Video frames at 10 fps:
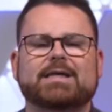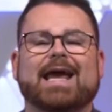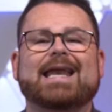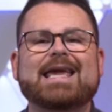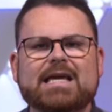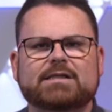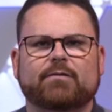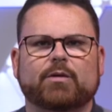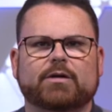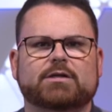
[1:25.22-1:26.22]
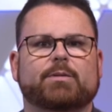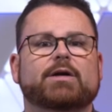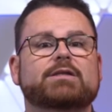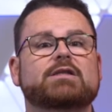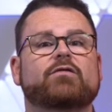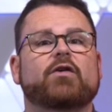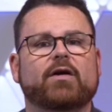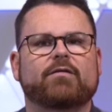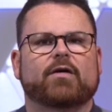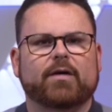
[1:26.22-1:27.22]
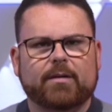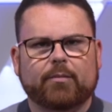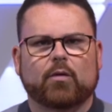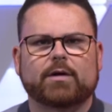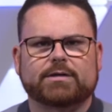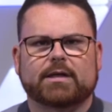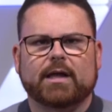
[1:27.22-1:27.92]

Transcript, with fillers: and ease of build experience is very, very important to